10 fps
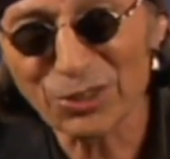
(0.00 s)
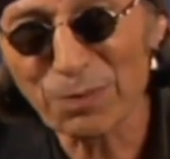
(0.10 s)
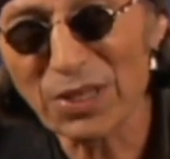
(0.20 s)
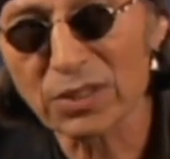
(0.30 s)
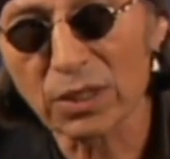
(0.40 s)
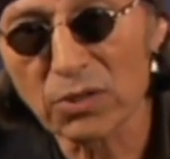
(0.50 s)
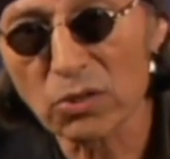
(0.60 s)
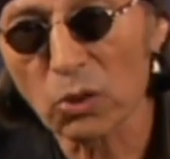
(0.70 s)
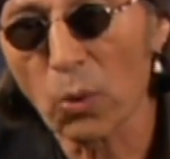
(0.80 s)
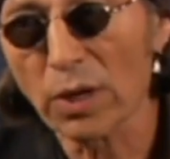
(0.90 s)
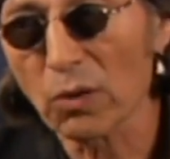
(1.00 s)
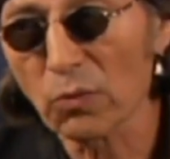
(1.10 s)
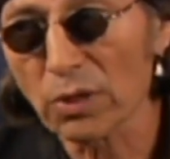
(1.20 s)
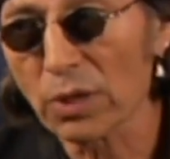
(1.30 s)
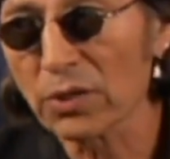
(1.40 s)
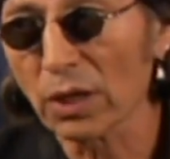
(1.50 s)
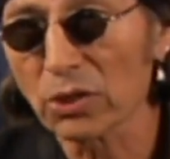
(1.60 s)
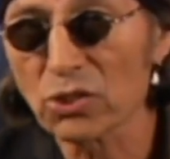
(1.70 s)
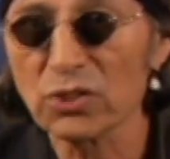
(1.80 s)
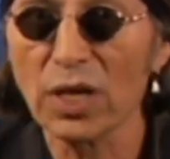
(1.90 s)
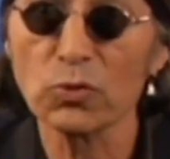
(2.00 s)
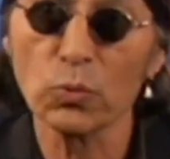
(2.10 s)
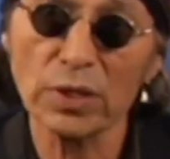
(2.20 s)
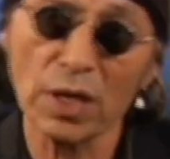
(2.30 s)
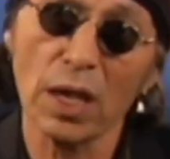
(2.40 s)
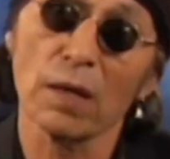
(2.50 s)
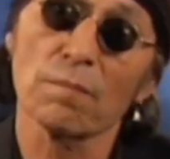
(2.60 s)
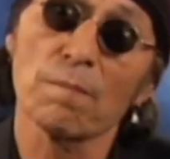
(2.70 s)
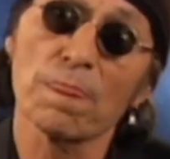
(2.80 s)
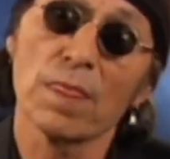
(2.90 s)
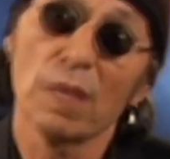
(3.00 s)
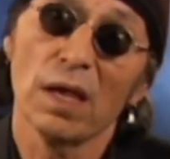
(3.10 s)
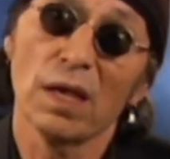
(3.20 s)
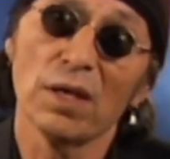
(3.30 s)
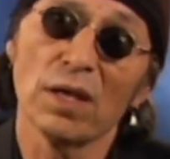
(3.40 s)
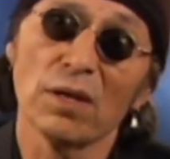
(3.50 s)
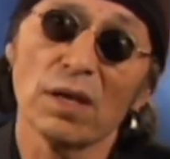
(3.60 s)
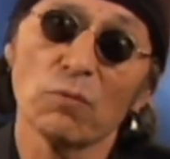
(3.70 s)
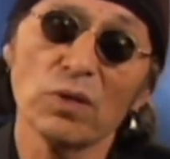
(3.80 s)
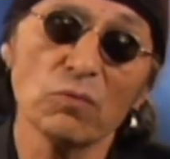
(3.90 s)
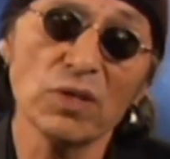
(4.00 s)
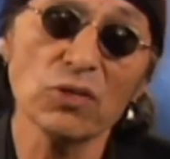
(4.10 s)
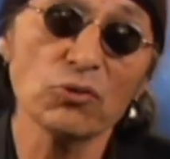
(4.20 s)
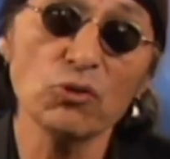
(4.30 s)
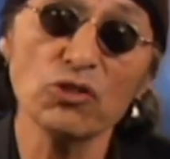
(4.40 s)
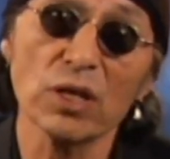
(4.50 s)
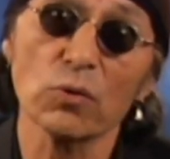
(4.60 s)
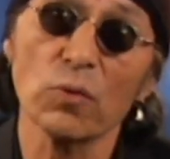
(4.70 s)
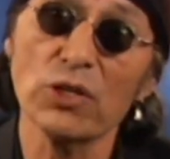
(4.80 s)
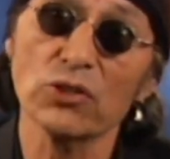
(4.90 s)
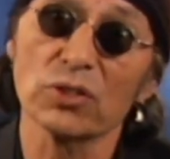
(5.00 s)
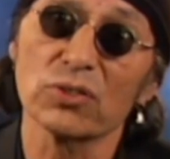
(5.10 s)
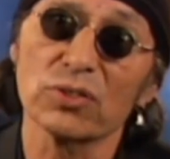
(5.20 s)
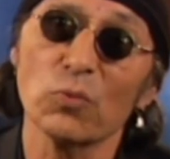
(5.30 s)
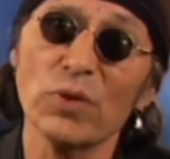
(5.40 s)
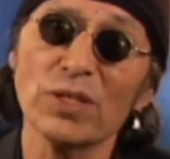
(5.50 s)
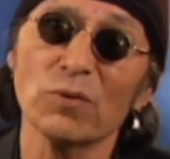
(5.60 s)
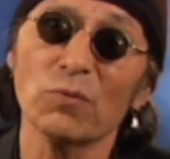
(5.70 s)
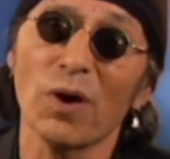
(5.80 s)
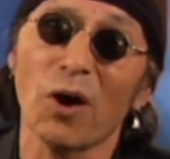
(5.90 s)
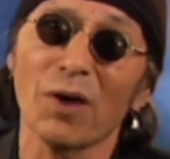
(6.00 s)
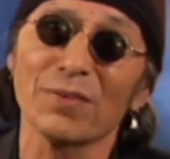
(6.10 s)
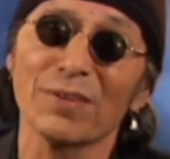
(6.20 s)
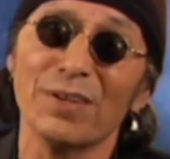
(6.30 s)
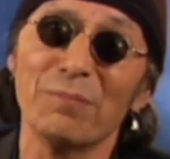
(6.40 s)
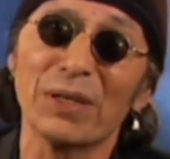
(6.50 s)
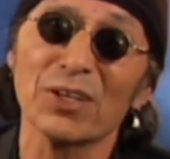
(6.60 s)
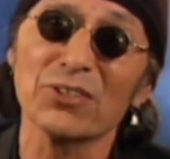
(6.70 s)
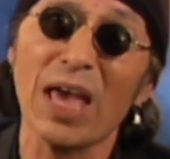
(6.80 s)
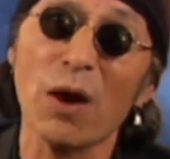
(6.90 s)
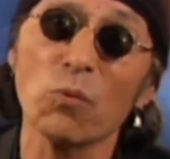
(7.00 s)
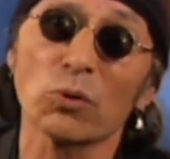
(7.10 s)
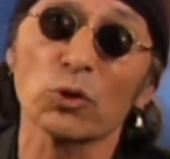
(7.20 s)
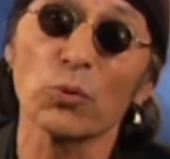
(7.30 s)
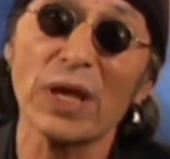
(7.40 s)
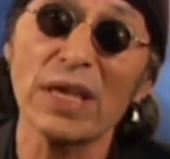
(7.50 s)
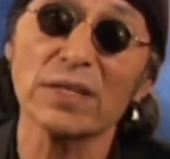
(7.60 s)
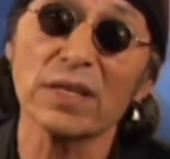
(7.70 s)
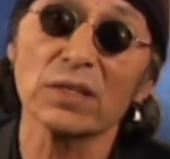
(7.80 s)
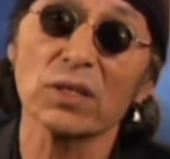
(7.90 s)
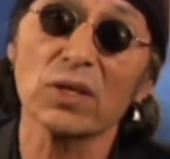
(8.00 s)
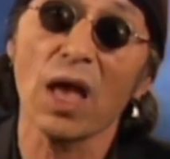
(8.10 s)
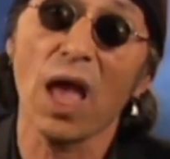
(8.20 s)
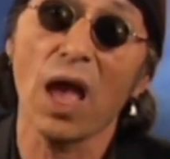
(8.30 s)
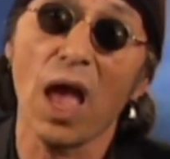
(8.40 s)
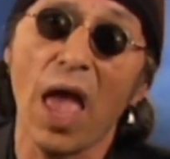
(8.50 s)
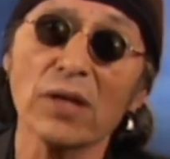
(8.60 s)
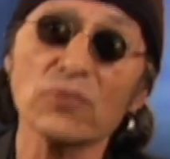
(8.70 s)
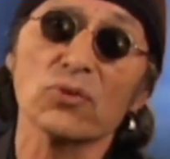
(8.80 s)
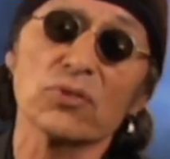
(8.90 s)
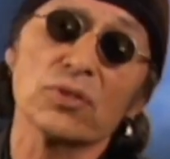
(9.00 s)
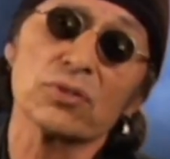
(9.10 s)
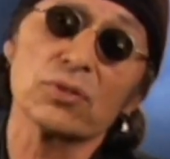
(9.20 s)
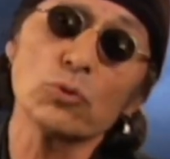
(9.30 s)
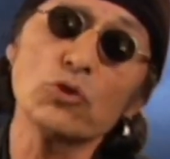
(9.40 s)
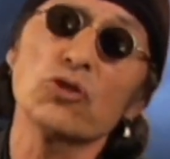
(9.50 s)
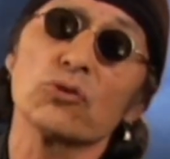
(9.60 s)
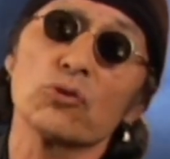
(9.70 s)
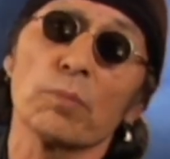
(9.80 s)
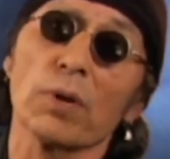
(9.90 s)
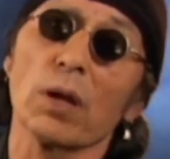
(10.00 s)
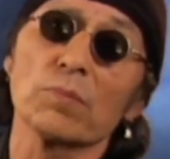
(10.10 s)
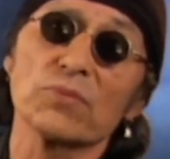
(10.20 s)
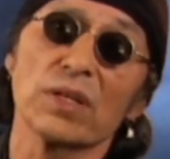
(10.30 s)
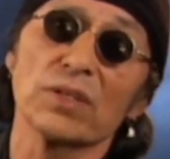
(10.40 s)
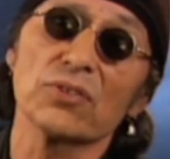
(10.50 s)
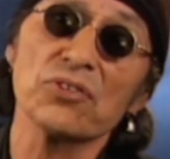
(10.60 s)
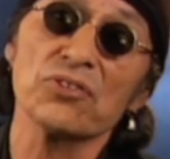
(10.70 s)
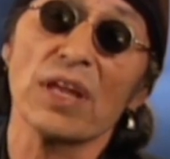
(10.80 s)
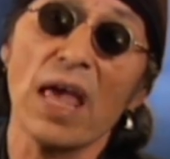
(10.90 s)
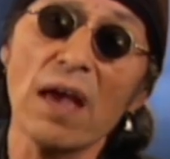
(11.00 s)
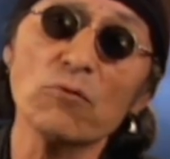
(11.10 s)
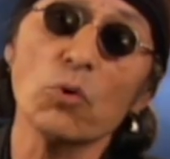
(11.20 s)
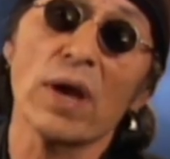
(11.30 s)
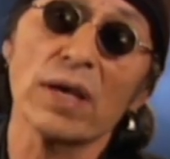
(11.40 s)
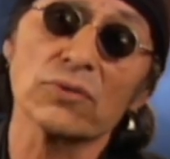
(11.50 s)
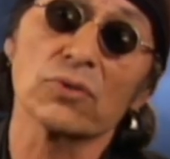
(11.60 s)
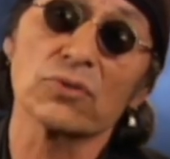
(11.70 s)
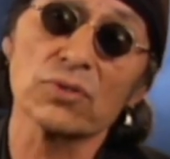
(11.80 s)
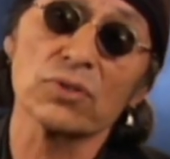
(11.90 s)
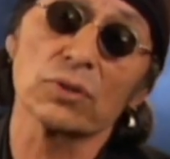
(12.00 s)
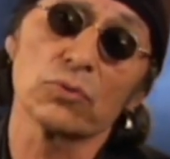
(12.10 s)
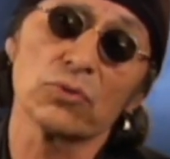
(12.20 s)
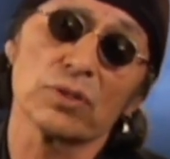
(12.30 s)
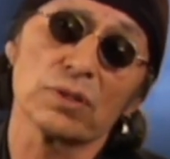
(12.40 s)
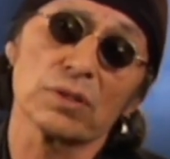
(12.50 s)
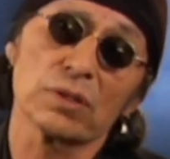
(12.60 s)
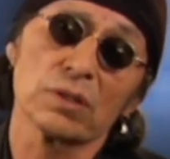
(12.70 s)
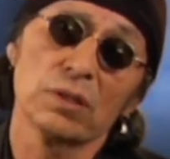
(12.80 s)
to be as clear and coherent with our intelligence as we can, and, and, and within two generations, see, we, because that will create answers and solutions to problems that exist that have no answers and solutions